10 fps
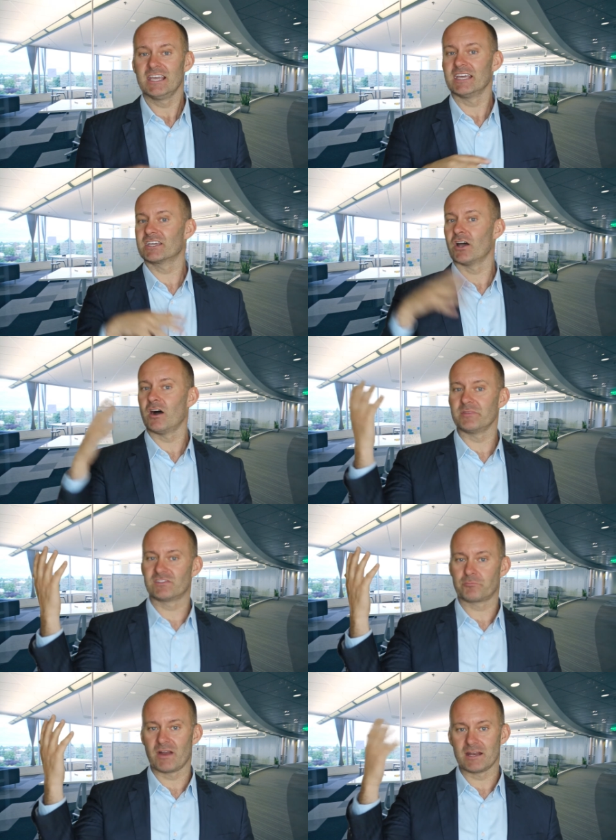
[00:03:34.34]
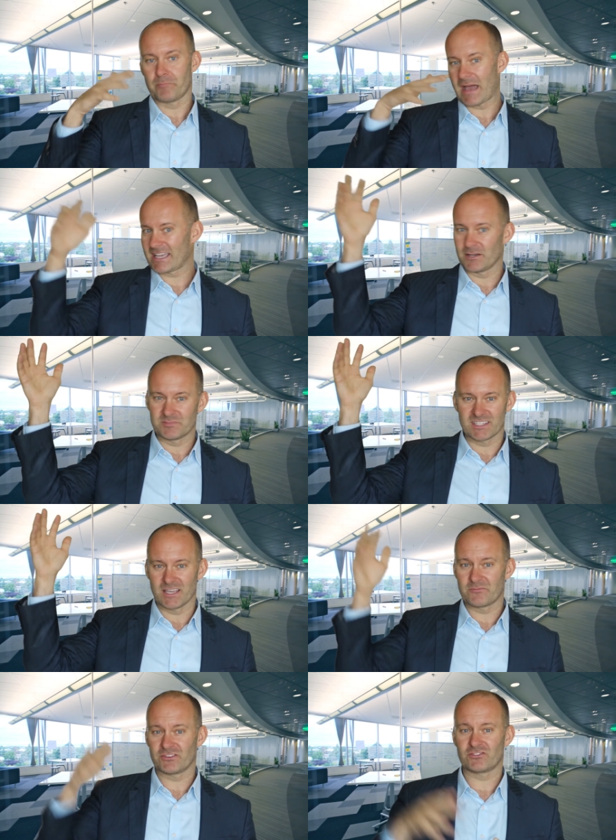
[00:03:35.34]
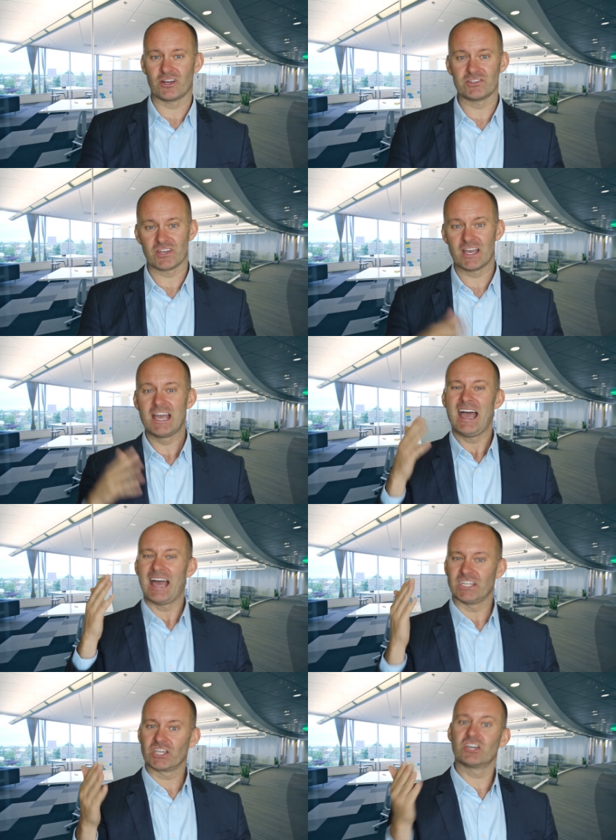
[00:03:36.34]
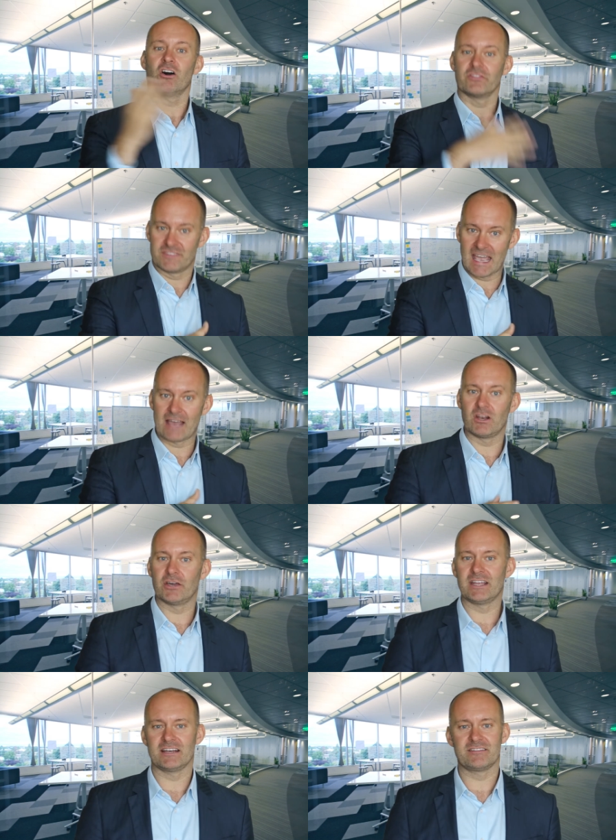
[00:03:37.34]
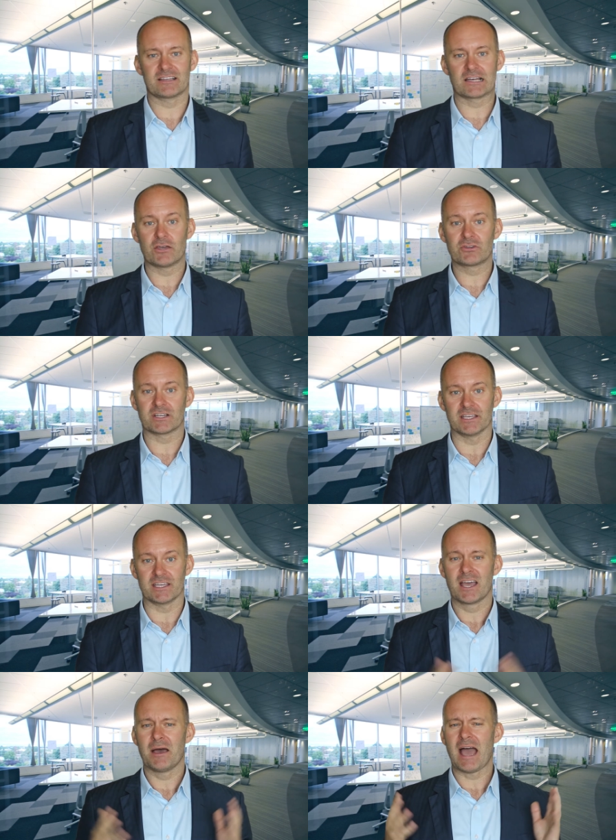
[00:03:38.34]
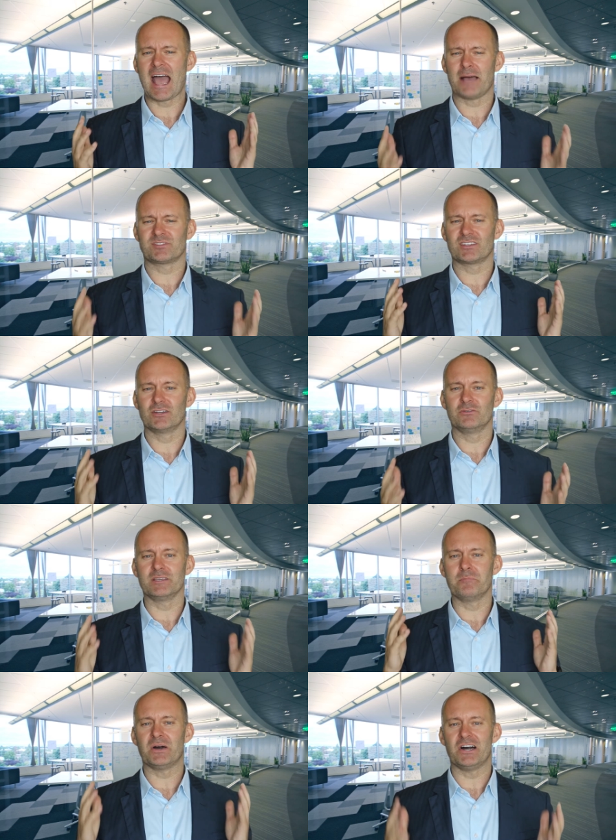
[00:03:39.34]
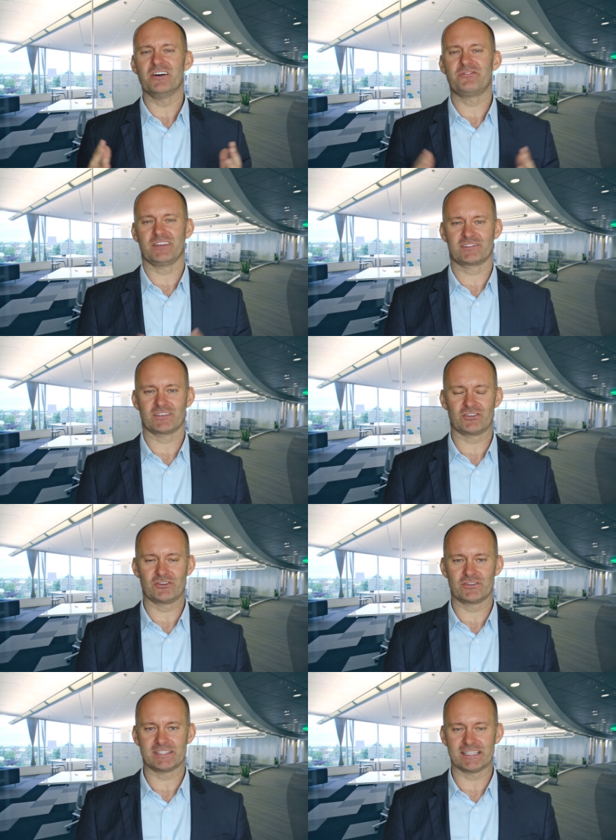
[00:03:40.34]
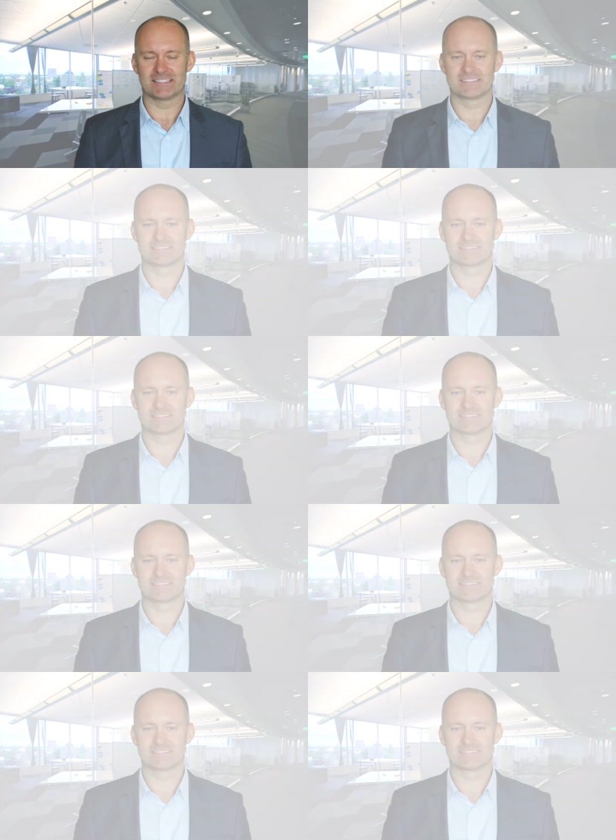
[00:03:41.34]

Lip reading: It can't be spread back up to the infrastructure, and you can't download anything locally. Absolutely perfect security.